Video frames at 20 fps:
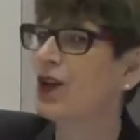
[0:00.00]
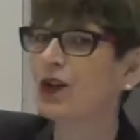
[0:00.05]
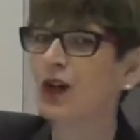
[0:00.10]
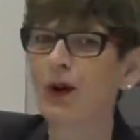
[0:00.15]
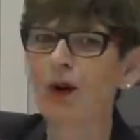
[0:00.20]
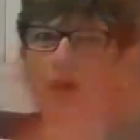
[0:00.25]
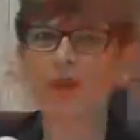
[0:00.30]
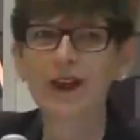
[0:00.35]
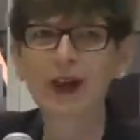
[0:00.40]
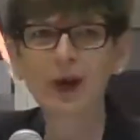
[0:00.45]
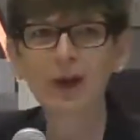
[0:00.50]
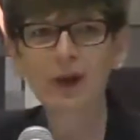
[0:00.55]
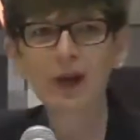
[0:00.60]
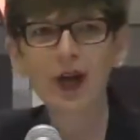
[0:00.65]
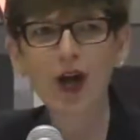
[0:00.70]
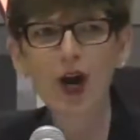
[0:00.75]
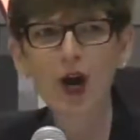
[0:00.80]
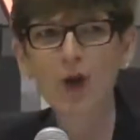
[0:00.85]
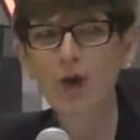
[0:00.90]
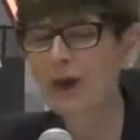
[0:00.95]
There we
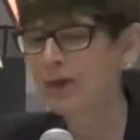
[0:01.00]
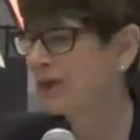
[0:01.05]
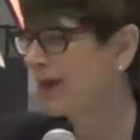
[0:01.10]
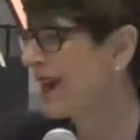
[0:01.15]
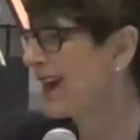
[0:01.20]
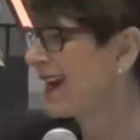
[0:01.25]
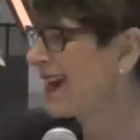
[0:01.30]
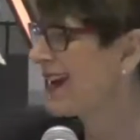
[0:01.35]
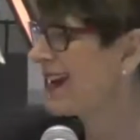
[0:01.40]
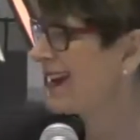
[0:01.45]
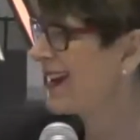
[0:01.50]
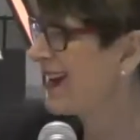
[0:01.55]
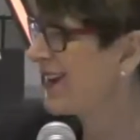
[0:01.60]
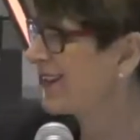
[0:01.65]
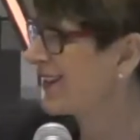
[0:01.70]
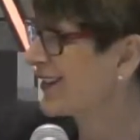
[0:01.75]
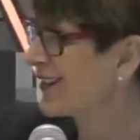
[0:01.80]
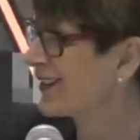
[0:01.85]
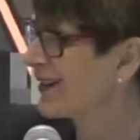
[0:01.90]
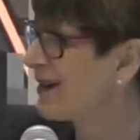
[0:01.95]
go. Whip that on out
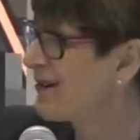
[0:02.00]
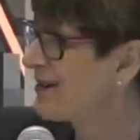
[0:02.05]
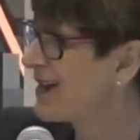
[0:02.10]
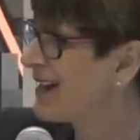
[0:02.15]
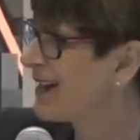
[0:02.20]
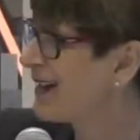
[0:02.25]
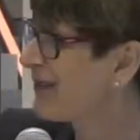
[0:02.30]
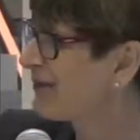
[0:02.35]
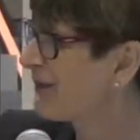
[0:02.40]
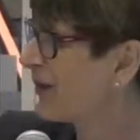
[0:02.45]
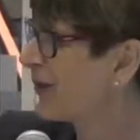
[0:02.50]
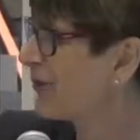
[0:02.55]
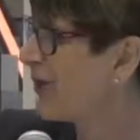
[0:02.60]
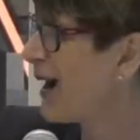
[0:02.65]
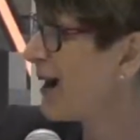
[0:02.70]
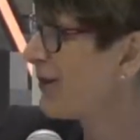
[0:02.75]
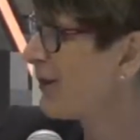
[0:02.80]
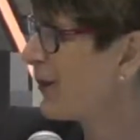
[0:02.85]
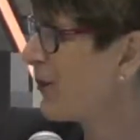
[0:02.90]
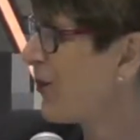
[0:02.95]
here. Come on up here.
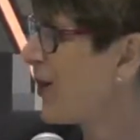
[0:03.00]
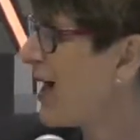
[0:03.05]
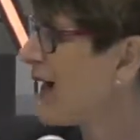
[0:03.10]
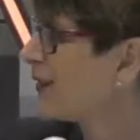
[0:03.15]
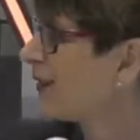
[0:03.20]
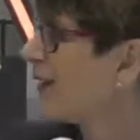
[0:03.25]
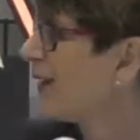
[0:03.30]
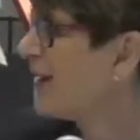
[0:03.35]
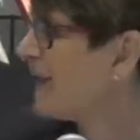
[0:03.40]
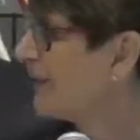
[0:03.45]
Robert, welcome.